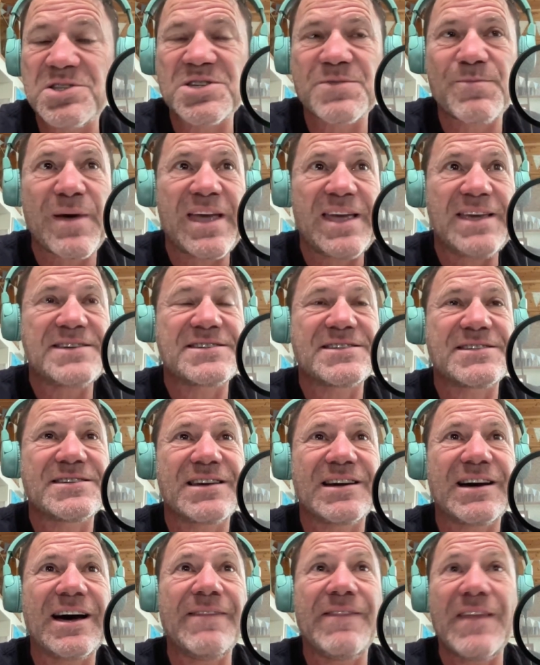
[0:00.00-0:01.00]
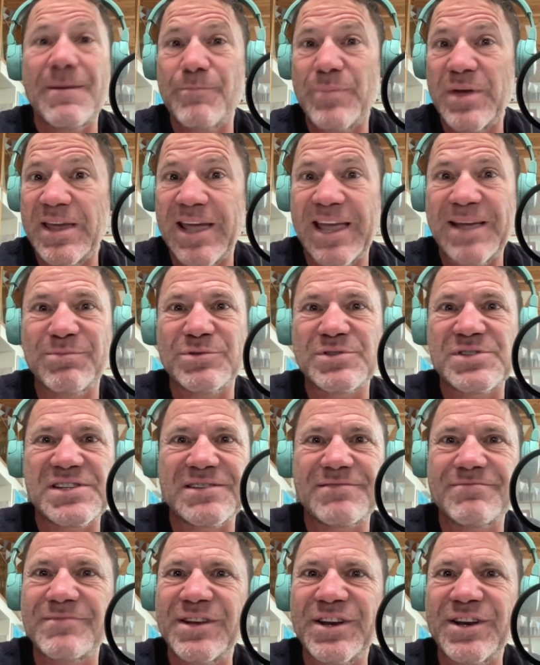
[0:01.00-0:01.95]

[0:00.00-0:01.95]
space, and then being able to,